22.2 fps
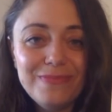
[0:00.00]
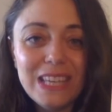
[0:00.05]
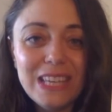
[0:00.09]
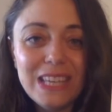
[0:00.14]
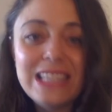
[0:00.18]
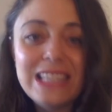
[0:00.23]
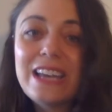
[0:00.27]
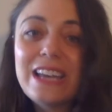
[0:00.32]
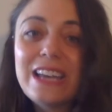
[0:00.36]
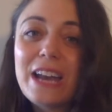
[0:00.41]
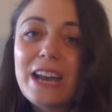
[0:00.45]

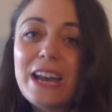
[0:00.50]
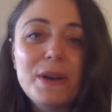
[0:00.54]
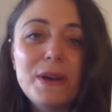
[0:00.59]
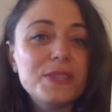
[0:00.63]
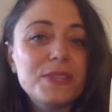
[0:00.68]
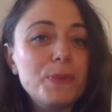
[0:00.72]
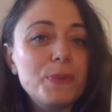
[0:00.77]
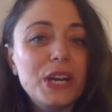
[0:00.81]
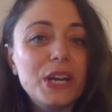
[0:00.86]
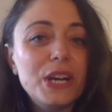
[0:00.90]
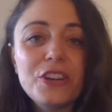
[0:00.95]
It's not
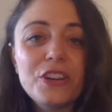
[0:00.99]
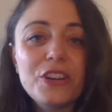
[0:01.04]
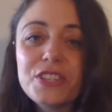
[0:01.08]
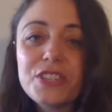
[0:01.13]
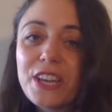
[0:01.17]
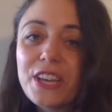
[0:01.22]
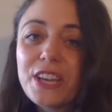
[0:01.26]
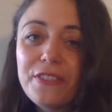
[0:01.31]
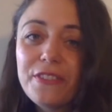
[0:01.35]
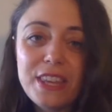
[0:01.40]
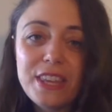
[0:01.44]
about spreading
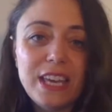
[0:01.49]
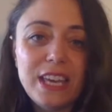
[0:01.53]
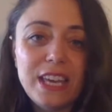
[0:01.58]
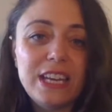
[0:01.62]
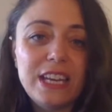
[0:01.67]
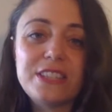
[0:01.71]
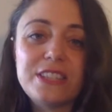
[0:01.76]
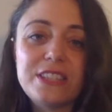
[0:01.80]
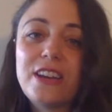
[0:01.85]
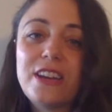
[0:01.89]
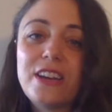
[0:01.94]
yourself thin.
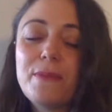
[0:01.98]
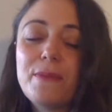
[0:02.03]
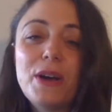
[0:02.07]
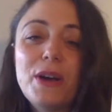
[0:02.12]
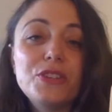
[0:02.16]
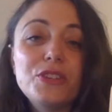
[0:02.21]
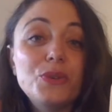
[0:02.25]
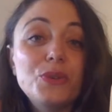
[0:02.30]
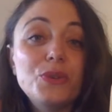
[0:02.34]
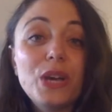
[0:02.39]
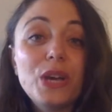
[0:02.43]
It's not
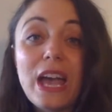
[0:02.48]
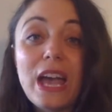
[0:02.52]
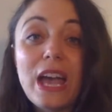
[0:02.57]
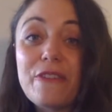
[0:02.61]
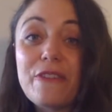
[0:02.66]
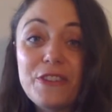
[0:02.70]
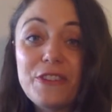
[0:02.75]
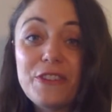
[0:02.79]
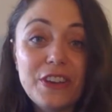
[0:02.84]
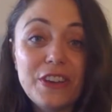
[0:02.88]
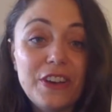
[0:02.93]
about doing
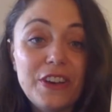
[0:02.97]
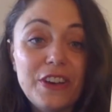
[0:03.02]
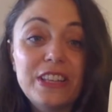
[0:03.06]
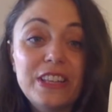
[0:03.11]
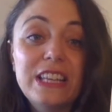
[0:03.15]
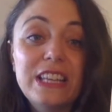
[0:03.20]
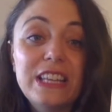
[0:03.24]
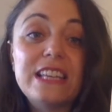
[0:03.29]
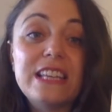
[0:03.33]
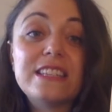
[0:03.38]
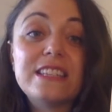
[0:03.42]
everything on
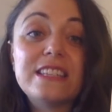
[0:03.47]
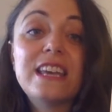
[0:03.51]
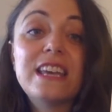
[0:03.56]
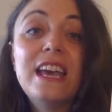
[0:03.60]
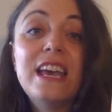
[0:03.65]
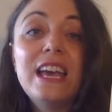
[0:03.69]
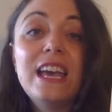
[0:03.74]
the list.